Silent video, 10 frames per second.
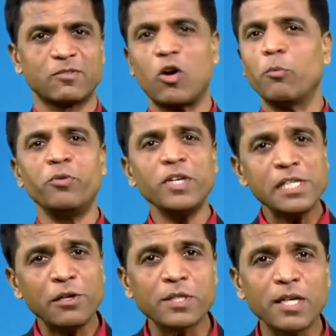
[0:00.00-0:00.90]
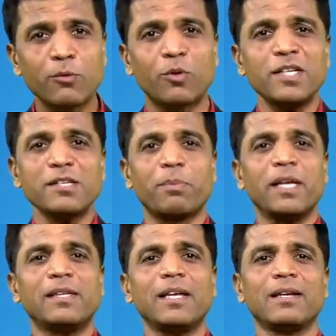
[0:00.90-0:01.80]
Obviously you say, what is a
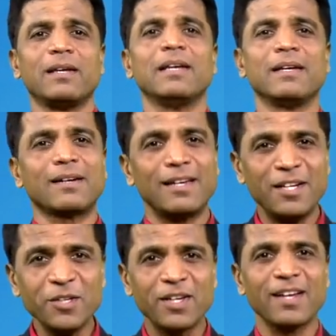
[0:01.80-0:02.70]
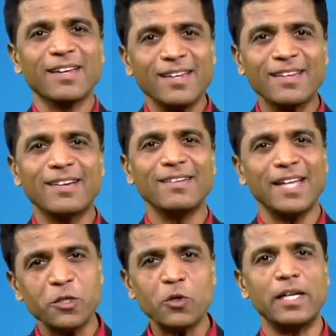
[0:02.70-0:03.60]
big thing, Kailash? Here
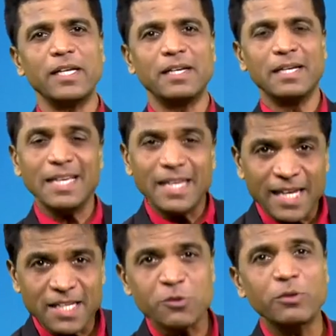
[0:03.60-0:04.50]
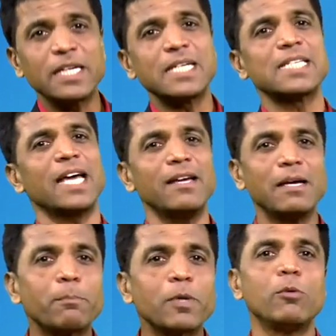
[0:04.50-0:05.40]
naturally a student is having
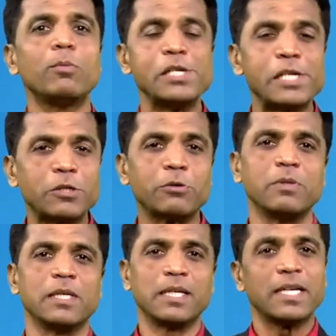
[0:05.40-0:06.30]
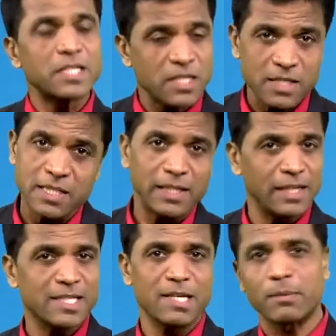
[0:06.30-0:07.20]
a probability to get succeed in
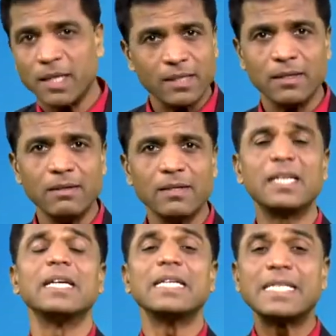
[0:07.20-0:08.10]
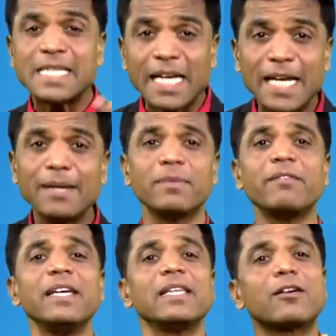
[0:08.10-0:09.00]
exam. Correct na? Same the
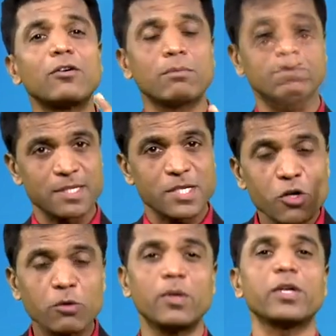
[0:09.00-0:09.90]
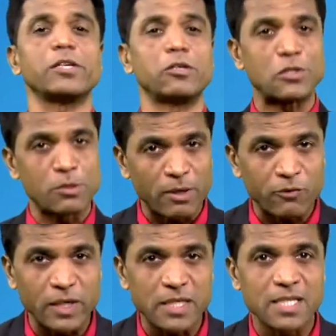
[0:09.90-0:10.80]
way in the stock market also, my
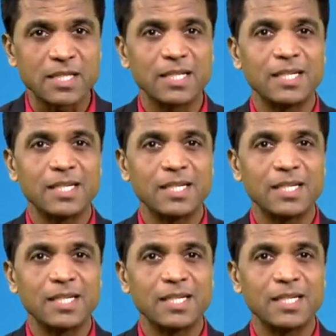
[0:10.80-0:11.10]
friends.